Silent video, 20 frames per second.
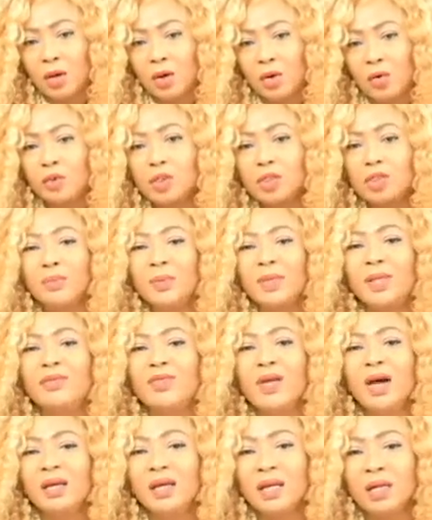we should be
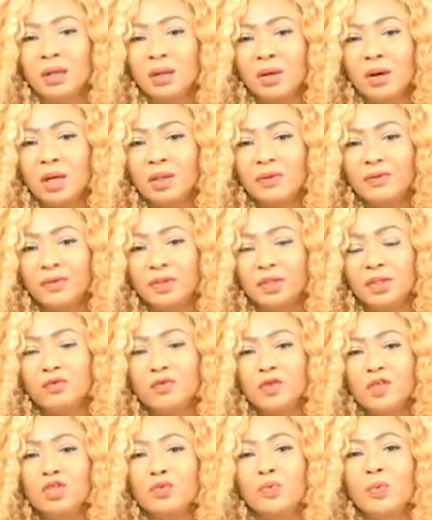thanking God for it.
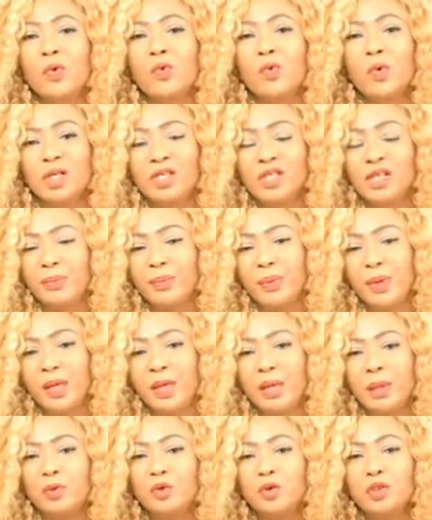We should be worshiping
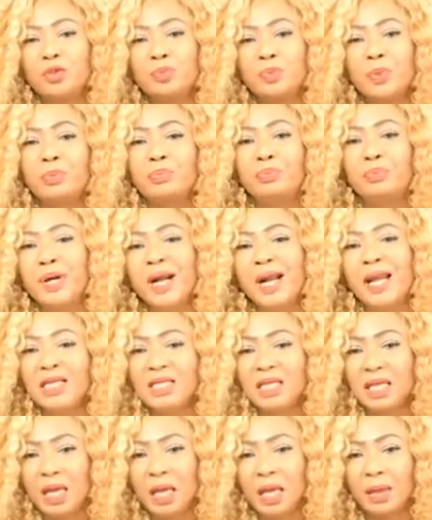him. We should be
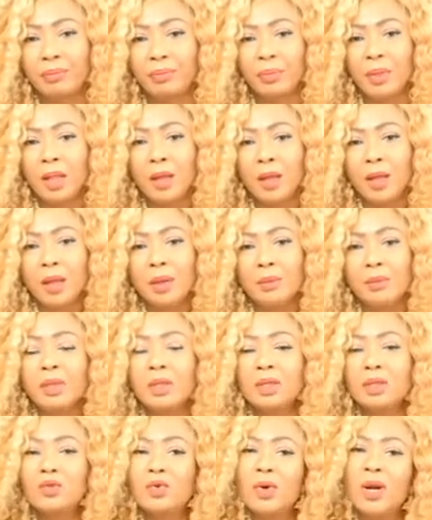praising him,
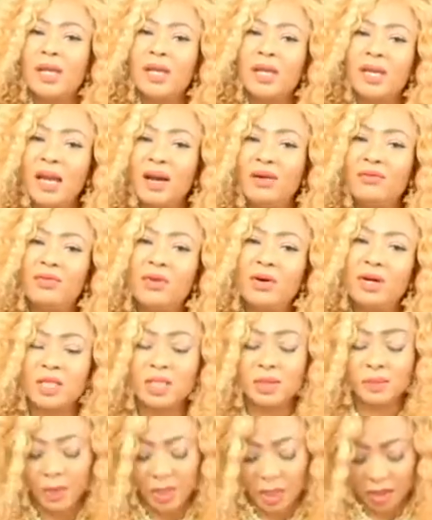because we're here for
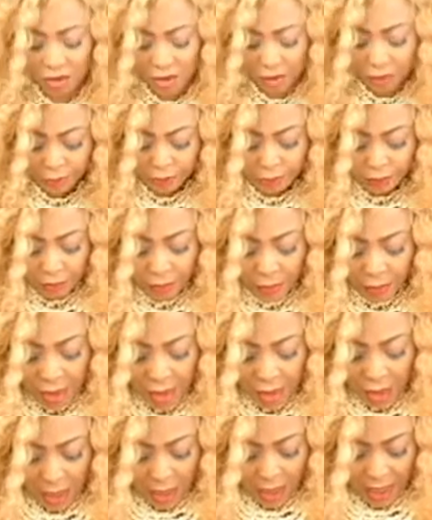his pleasure.
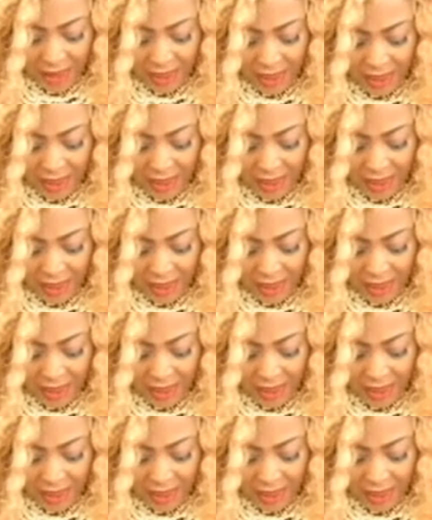And